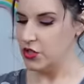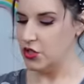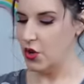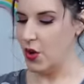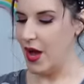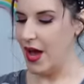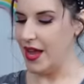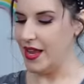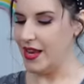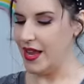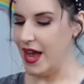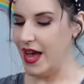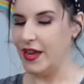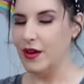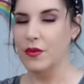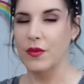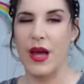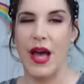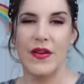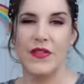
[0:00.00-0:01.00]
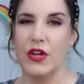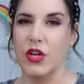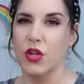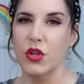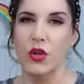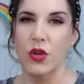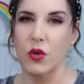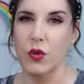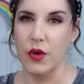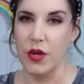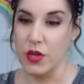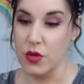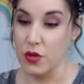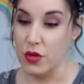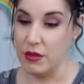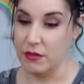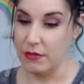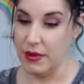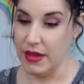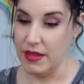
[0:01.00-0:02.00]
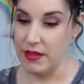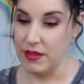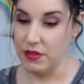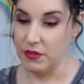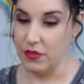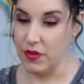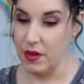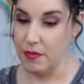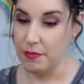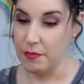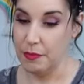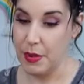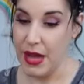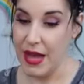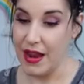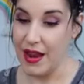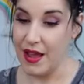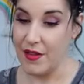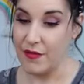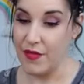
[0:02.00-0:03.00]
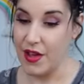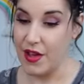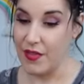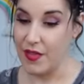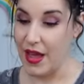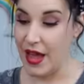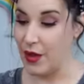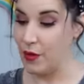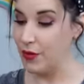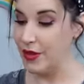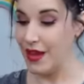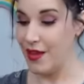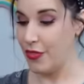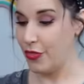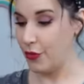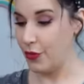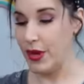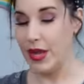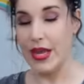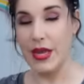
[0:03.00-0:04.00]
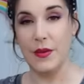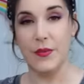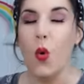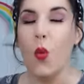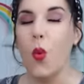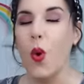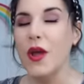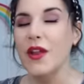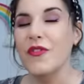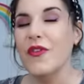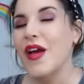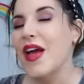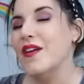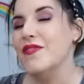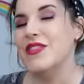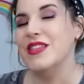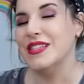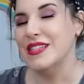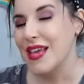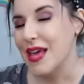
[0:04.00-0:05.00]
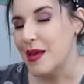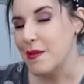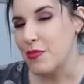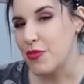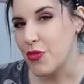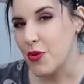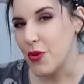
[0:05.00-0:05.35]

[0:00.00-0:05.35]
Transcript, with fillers: So I, I don't have a clue where you can buy these from, but I found, I only got three. What if I have the same